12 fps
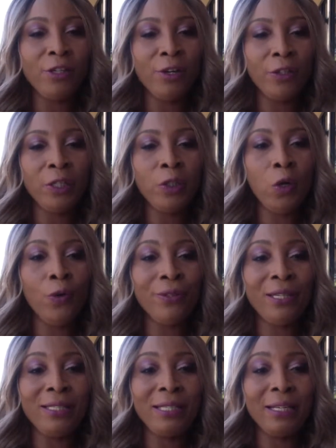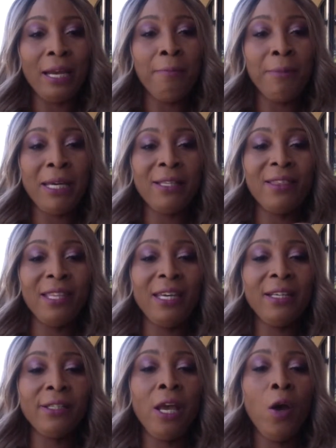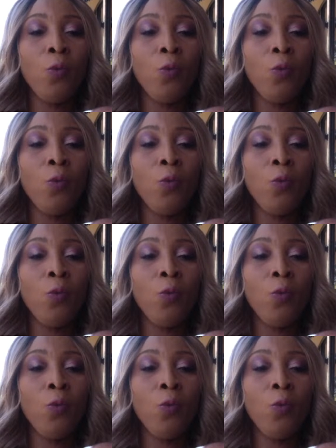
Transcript: you're going to notice that I make things